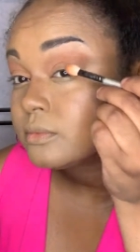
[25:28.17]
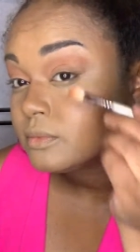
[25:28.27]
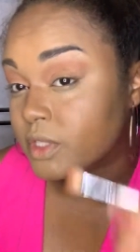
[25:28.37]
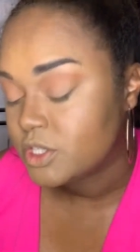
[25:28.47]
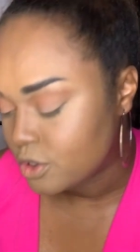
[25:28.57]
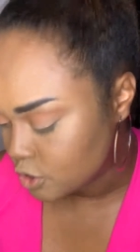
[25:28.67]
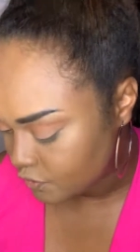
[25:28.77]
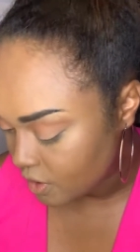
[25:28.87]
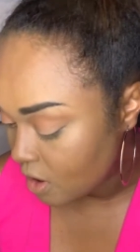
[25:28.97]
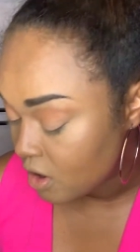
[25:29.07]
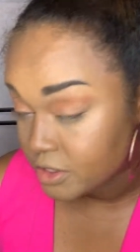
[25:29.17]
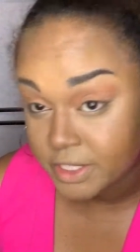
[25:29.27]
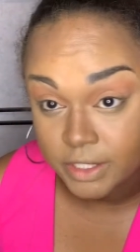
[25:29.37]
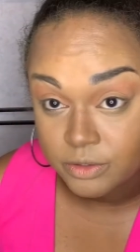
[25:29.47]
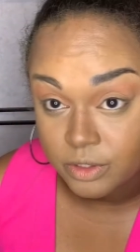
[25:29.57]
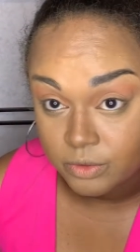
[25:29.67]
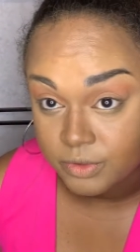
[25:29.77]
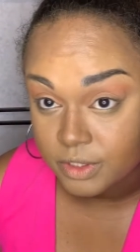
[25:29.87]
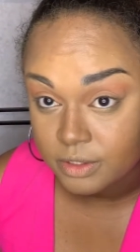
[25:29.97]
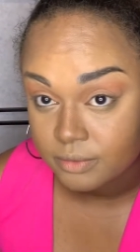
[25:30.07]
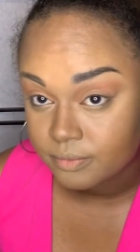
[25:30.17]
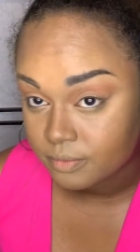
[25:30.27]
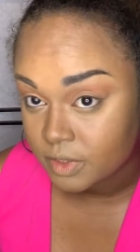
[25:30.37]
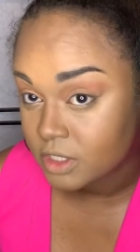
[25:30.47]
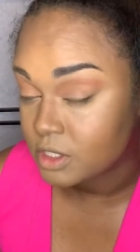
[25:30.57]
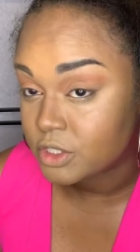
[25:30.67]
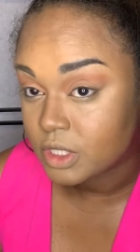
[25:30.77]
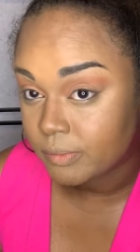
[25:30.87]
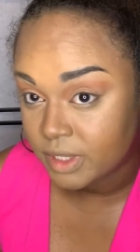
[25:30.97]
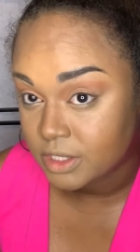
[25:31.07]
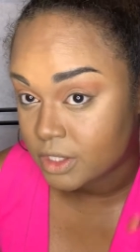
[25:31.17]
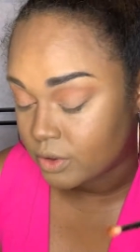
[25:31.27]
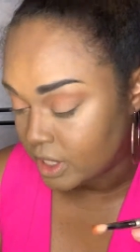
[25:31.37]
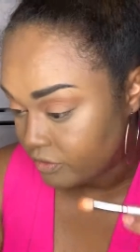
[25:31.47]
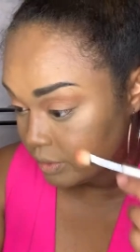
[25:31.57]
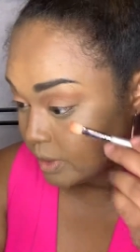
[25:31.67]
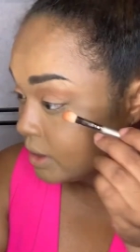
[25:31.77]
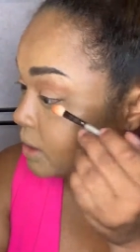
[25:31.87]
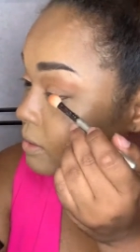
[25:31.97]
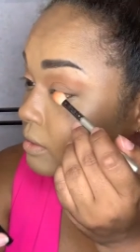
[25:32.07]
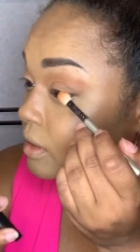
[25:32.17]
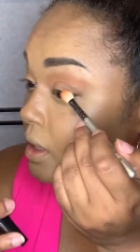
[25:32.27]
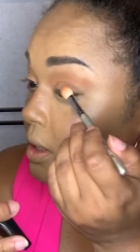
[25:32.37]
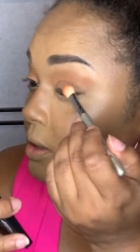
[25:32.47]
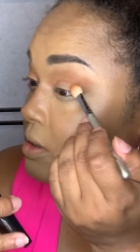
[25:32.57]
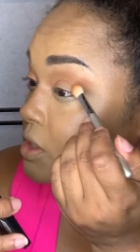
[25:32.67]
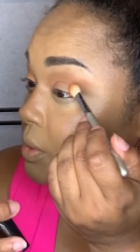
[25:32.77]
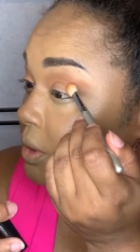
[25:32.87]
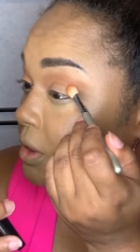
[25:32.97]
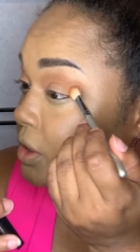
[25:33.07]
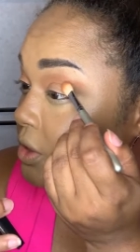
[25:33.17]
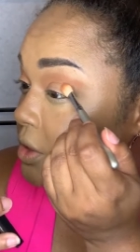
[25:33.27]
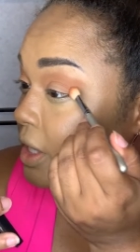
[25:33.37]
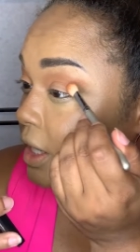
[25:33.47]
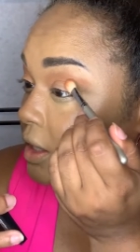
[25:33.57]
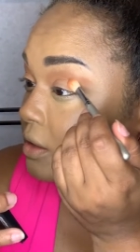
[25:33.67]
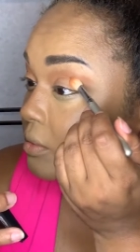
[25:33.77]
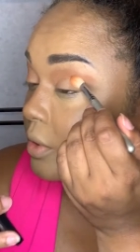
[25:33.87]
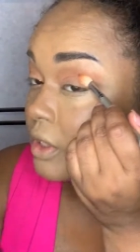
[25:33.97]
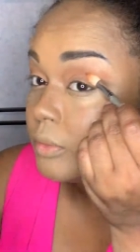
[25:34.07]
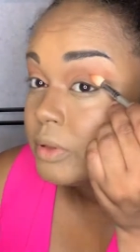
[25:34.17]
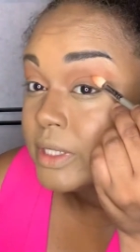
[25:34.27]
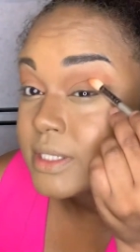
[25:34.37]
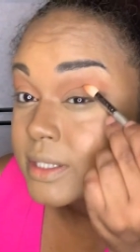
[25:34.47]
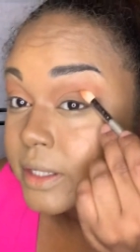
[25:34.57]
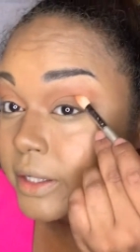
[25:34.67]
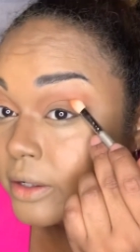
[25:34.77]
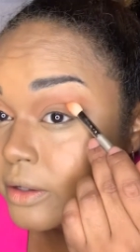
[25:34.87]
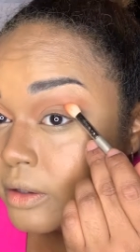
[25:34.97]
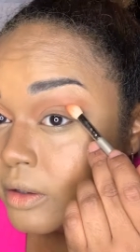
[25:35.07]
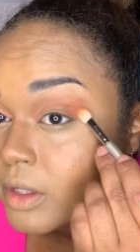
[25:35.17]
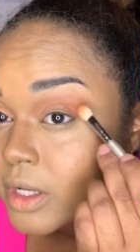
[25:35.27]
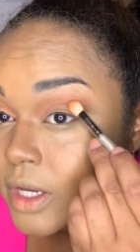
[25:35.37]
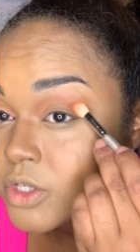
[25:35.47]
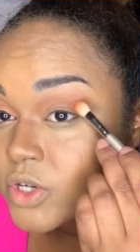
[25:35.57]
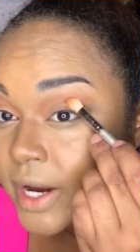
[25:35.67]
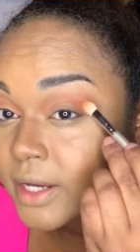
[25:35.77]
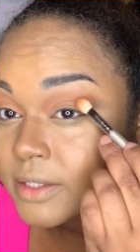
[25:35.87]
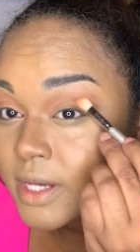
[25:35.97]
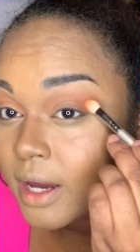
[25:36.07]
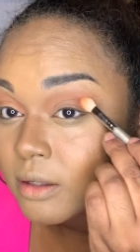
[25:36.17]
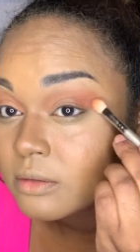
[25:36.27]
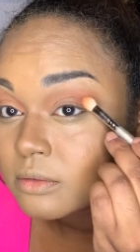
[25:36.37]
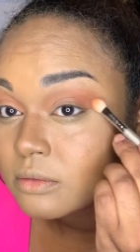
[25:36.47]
This goes for all skin tones. This looks amazing on everybody. So we're gonna place it here and drag it down.